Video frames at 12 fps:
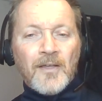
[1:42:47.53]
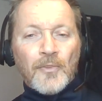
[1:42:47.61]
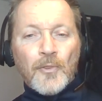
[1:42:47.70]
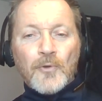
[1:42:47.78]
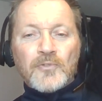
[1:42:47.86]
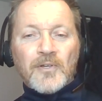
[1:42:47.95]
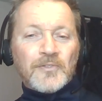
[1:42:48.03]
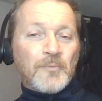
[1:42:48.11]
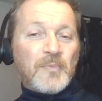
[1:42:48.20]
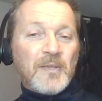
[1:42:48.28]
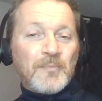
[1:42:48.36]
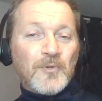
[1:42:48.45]
those aren't the
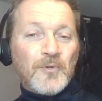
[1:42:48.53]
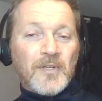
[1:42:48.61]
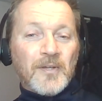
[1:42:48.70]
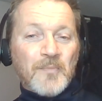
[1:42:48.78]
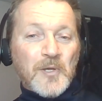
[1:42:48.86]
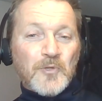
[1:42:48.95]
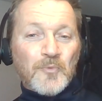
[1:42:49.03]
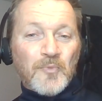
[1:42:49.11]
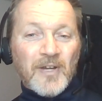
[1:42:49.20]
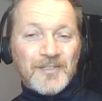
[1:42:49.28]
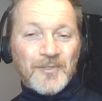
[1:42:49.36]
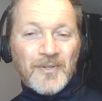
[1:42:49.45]
people who can measure
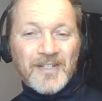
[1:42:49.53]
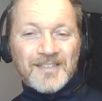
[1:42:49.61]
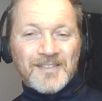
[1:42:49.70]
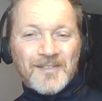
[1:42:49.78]
brain creatine.